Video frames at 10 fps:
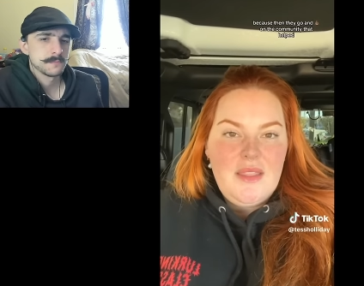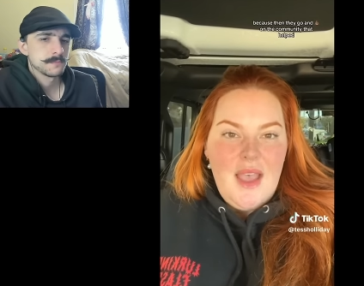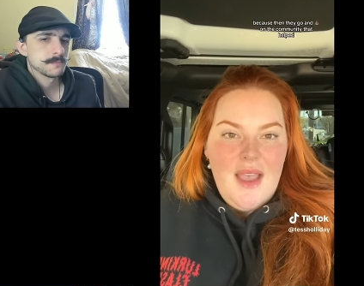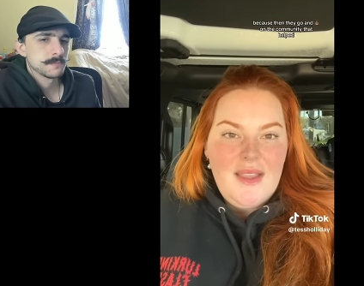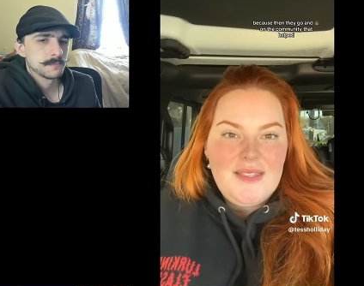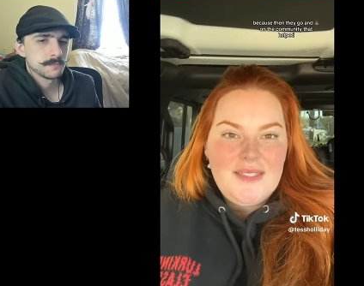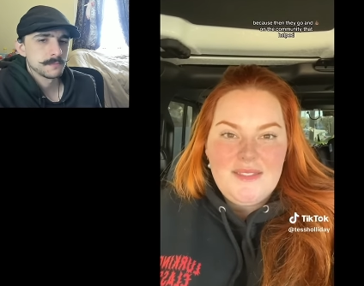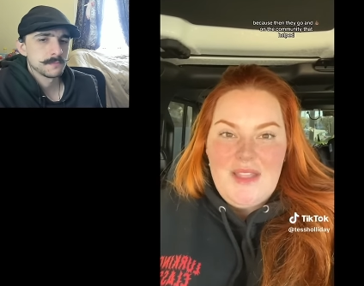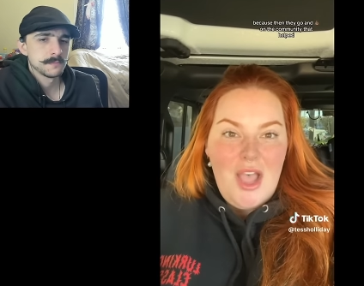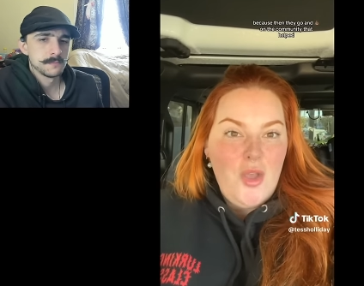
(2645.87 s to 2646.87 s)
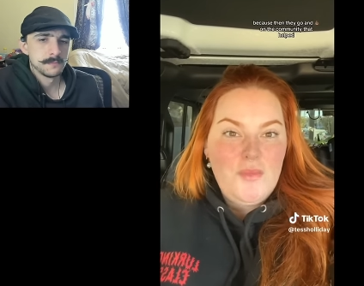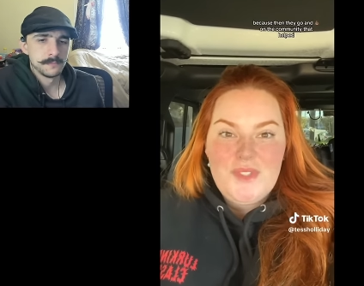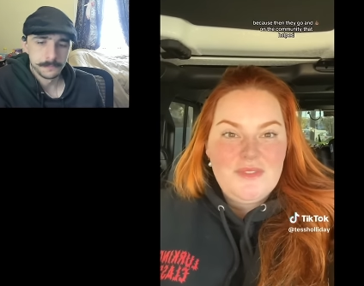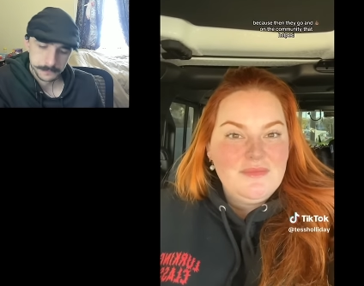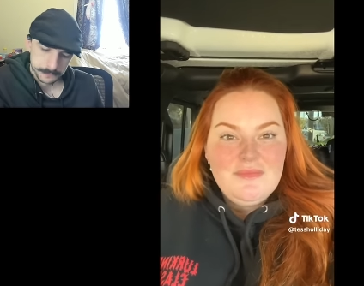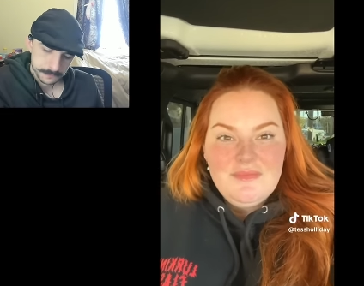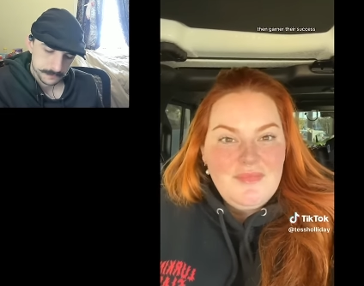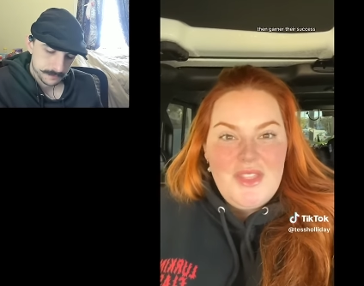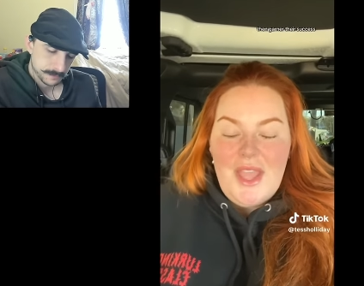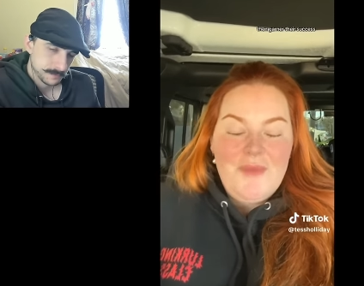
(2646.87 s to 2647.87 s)
Speaker 1: that helped
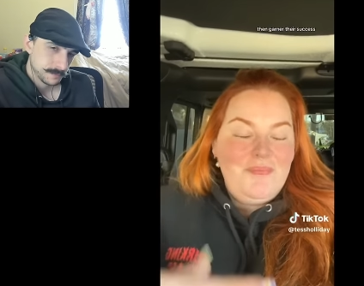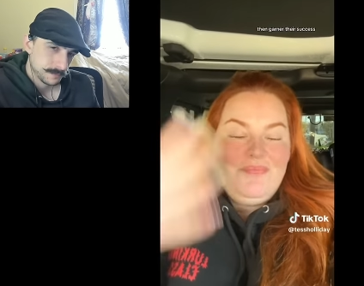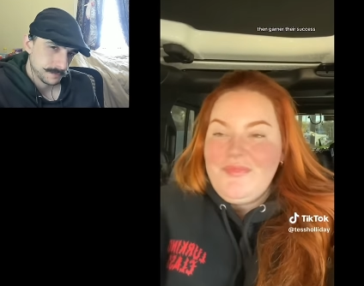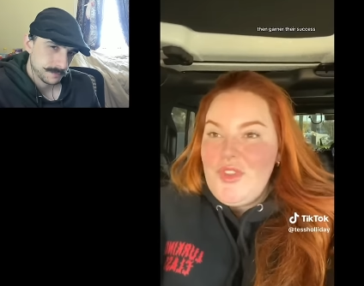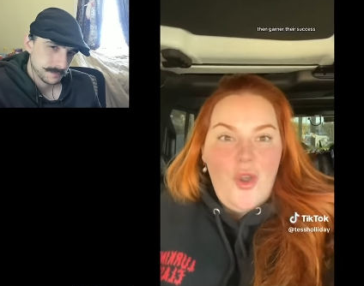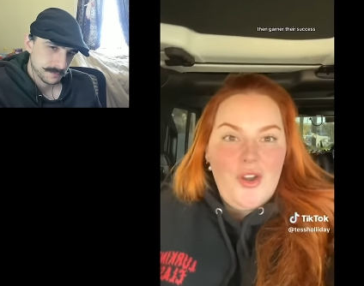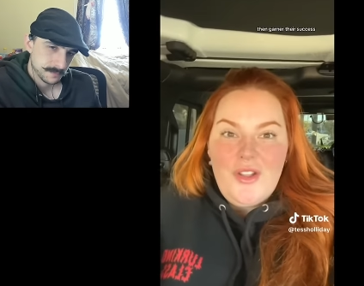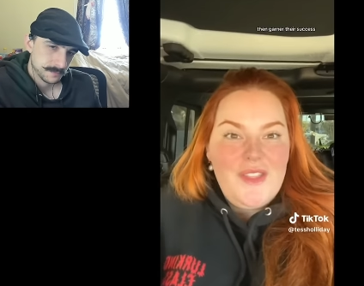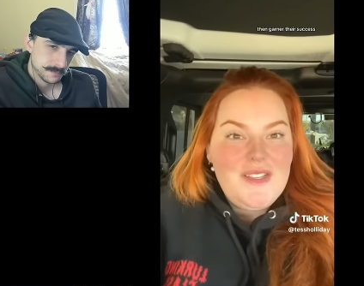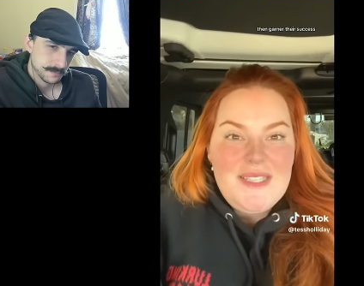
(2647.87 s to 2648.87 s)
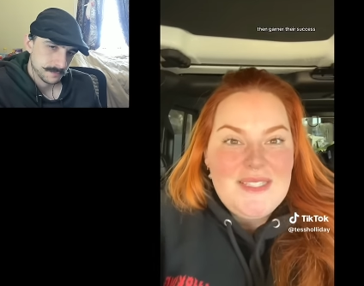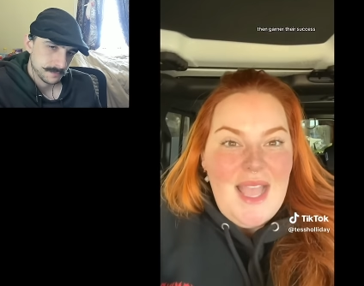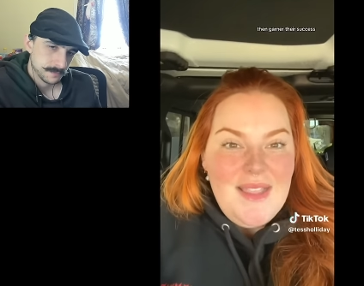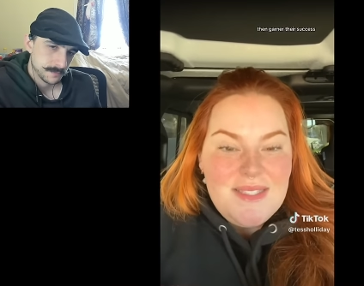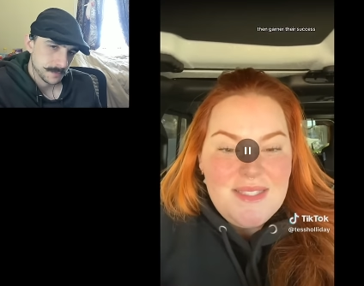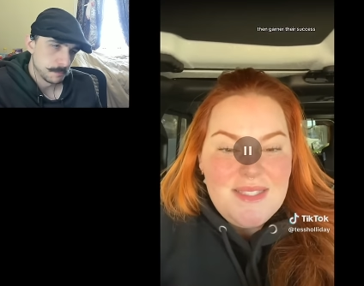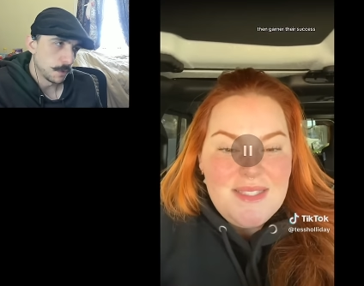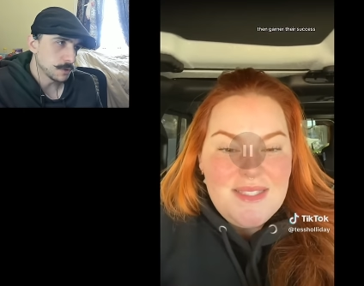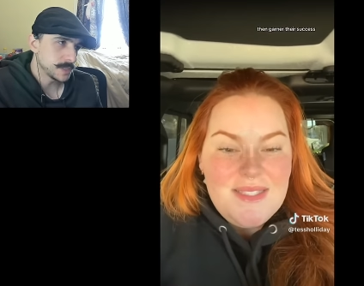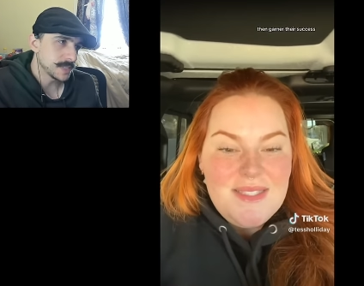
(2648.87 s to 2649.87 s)
them garner their success.
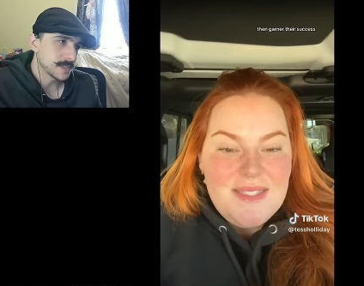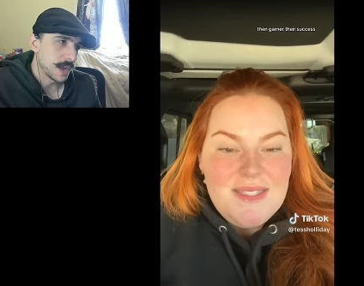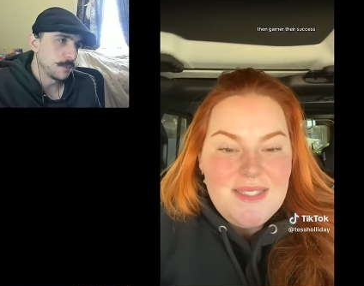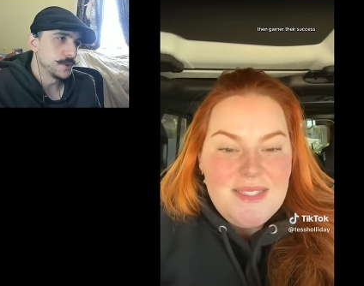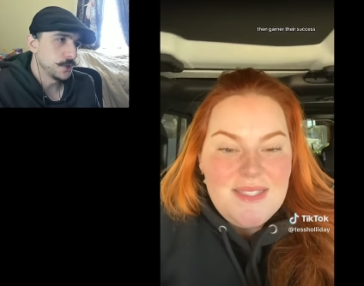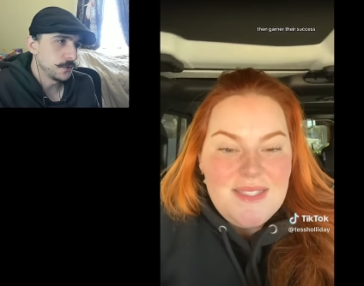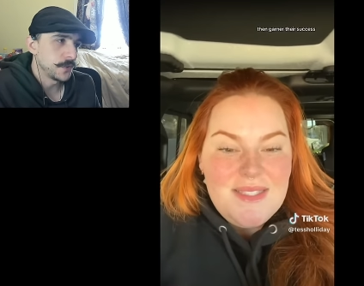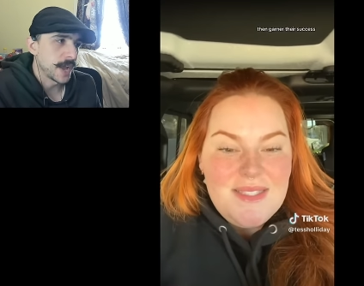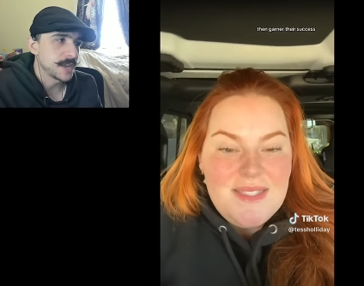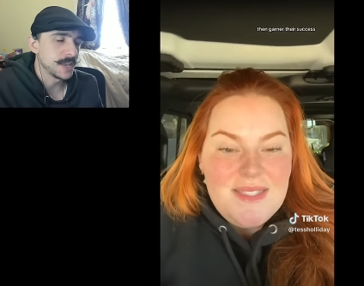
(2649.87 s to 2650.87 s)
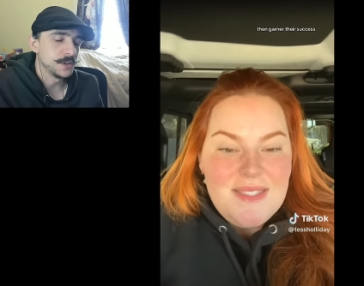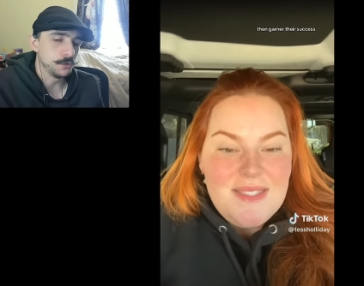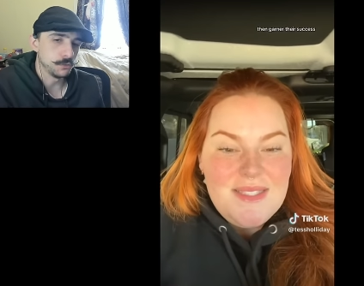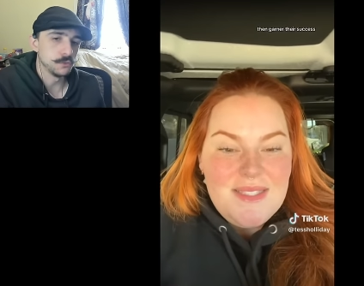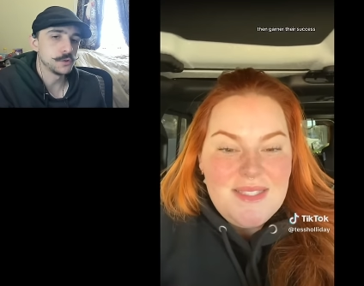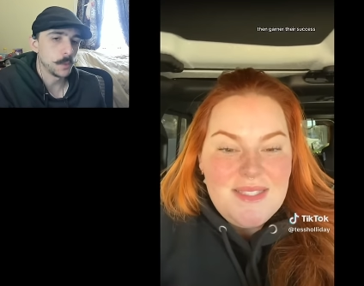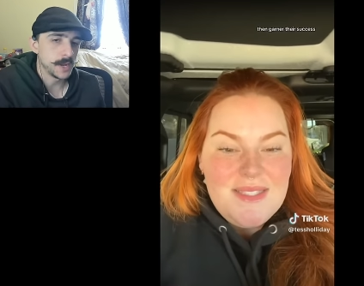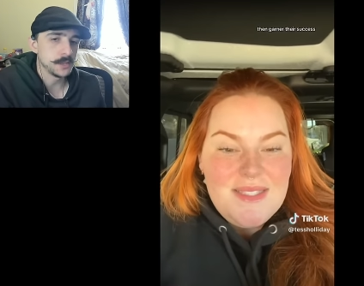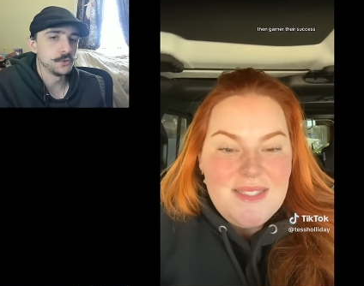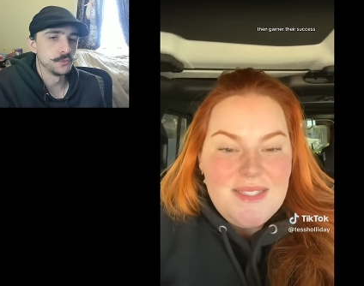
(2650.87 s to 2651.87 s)
Speaker 2: Most of the time, when you're fat and you lose
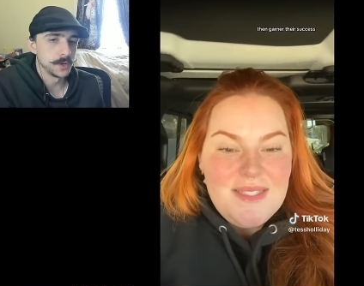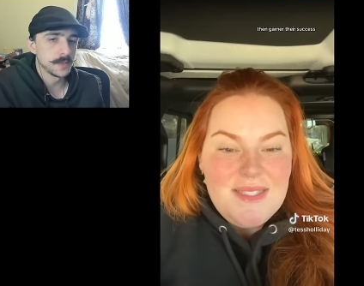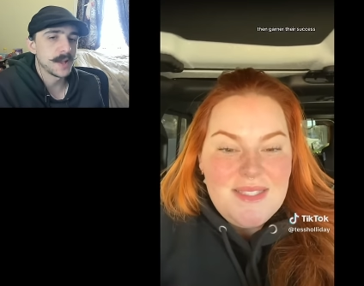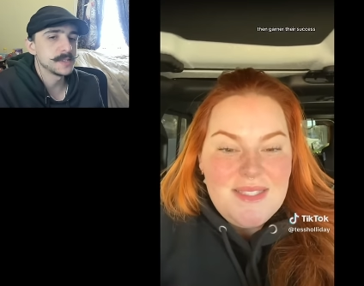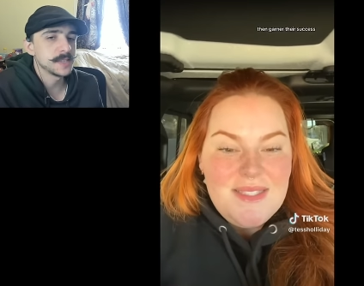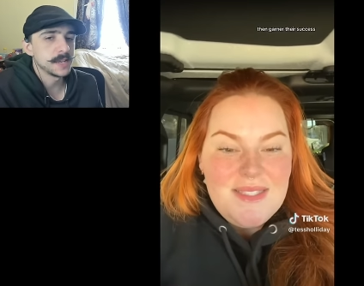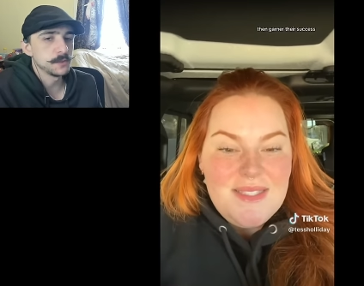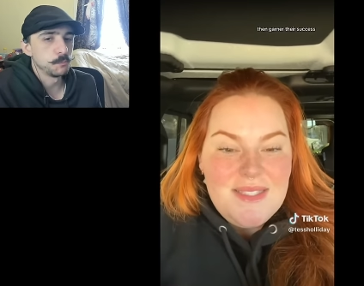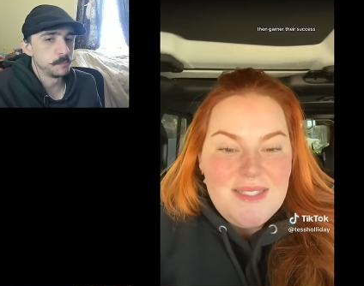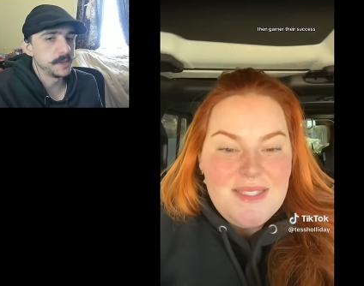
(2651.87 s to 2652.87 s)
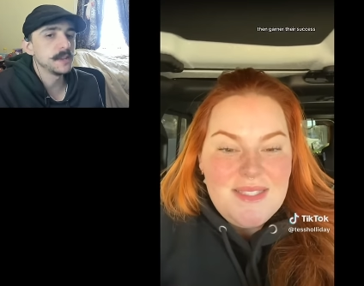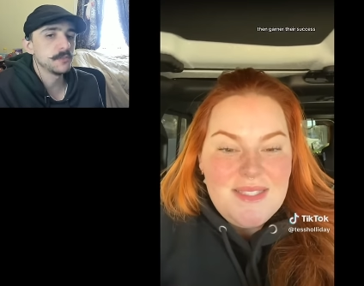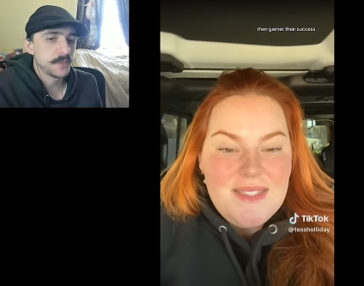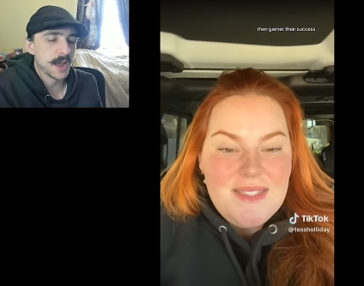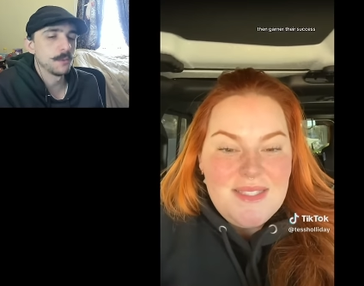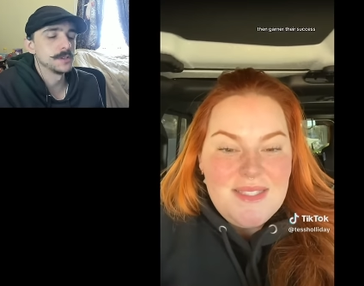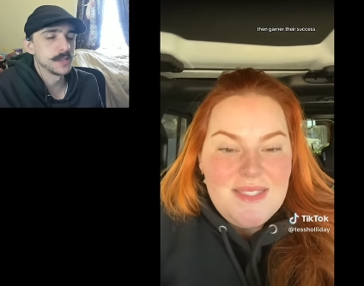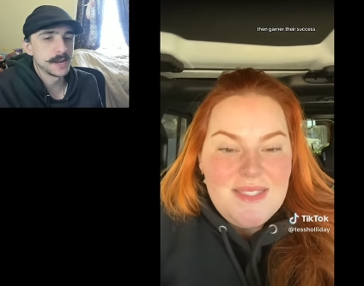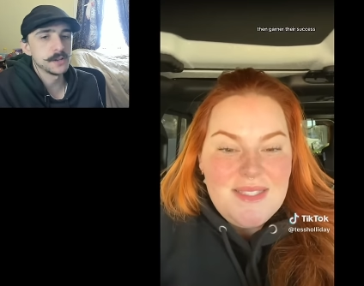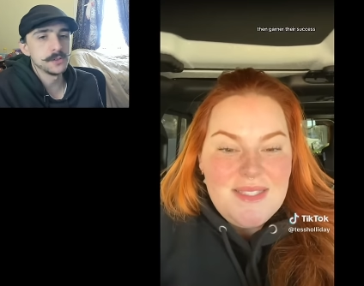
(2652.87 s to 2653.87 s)
weight, you realize that being fat was
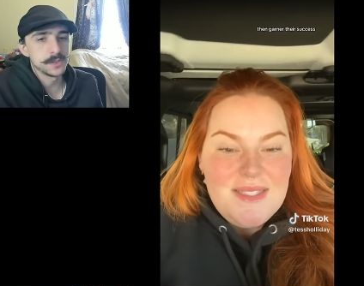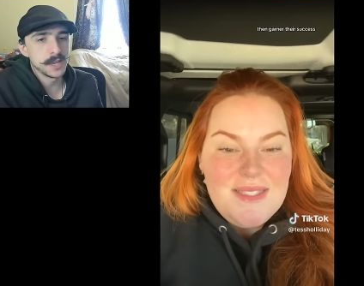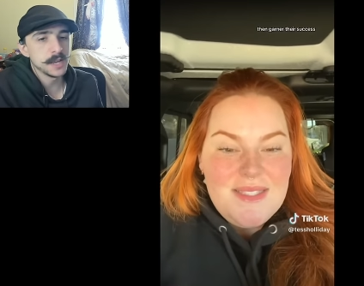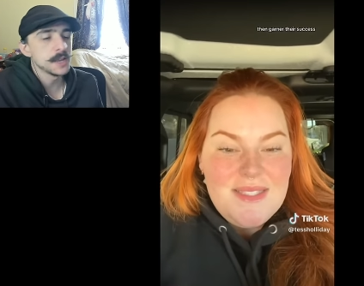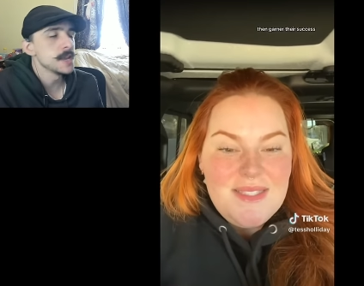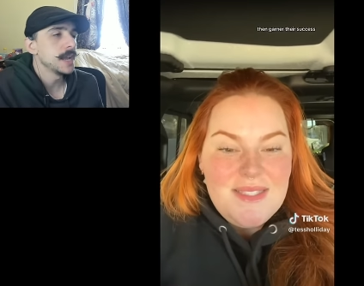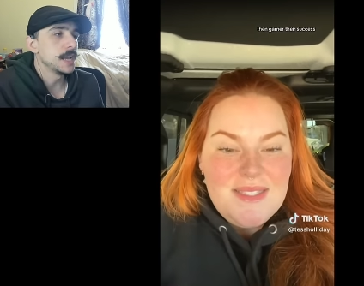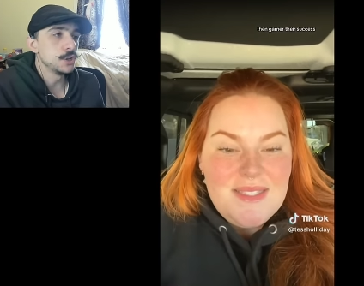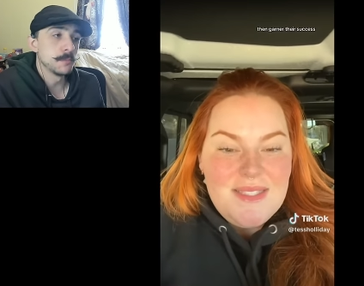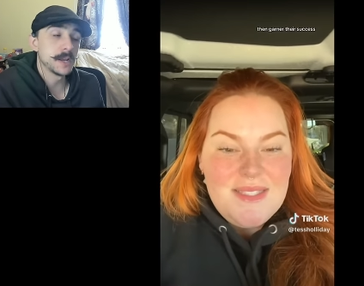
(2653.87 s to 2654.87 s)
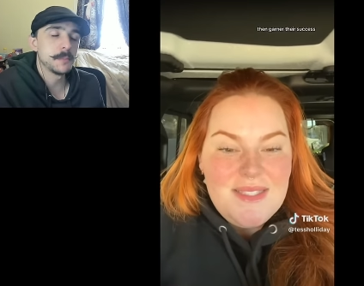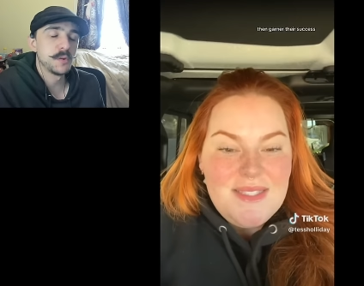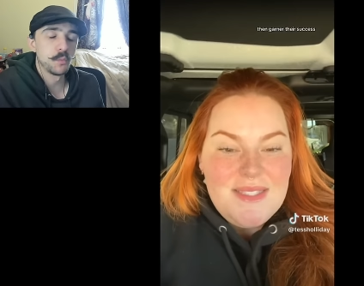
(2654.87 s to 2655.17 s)
not a good thing. And you might have been